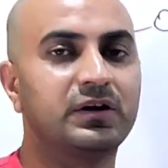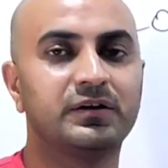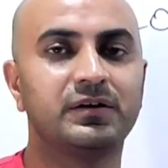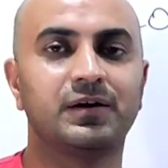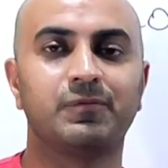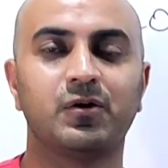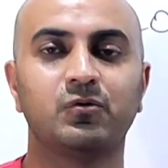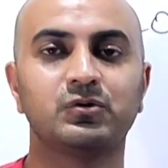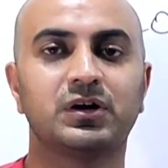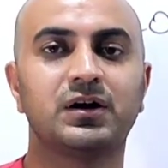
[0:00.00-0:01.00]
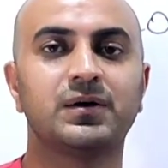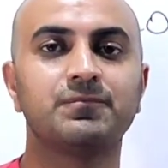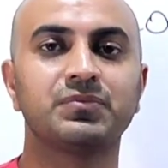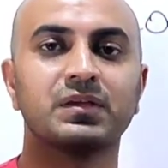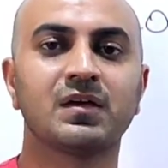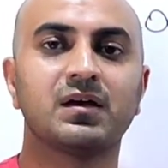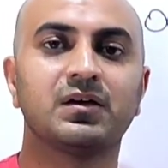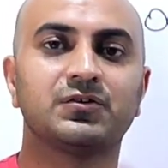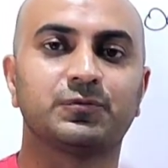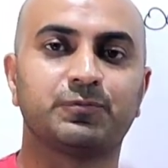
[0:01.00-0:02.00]
learn about the
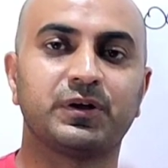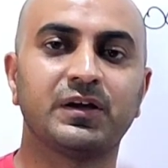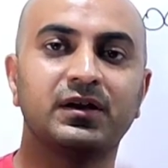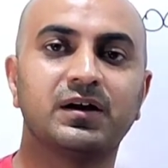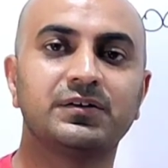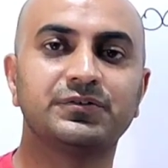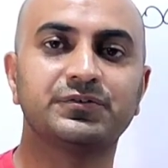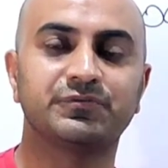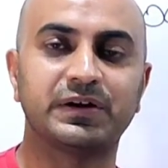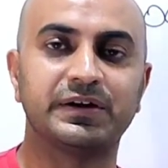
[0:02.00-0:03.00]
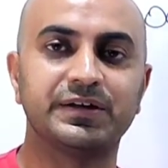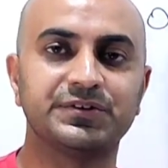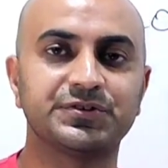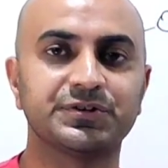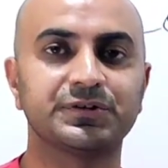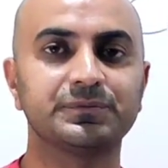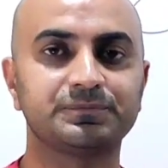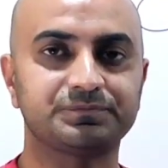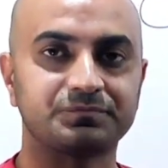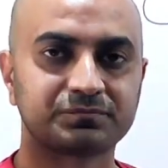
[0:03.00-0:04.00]
spray guns validation,
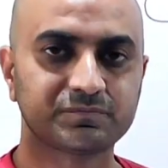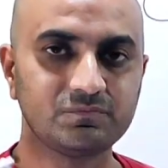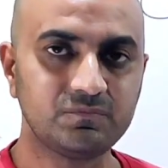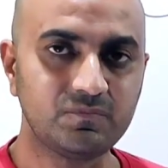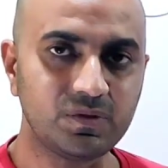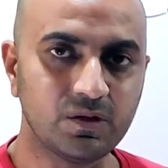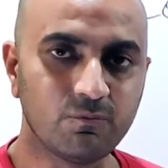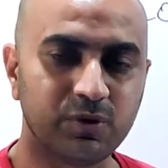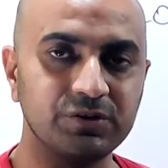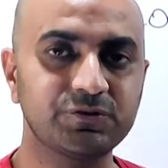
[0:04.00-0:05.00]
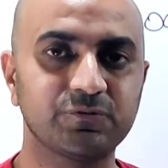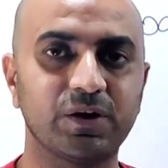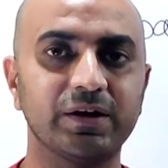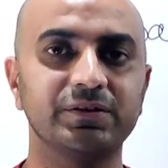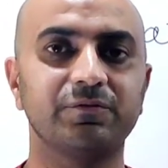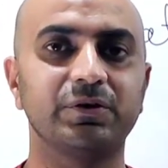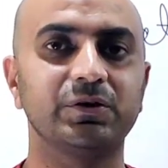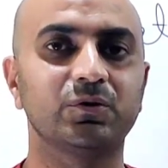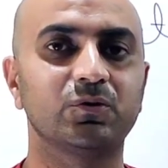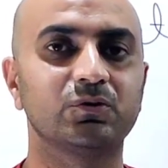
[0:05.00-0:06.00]
must watch the
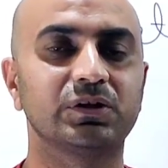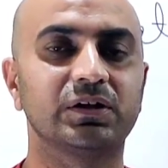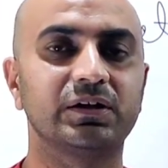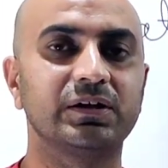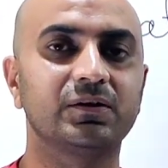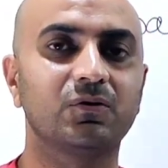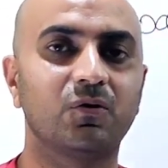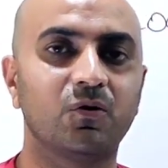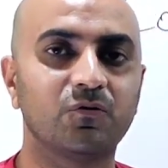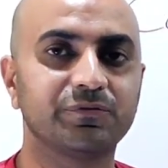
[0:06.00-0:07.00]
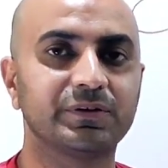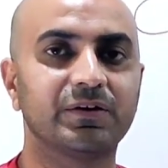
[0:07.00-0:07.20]
video. The link of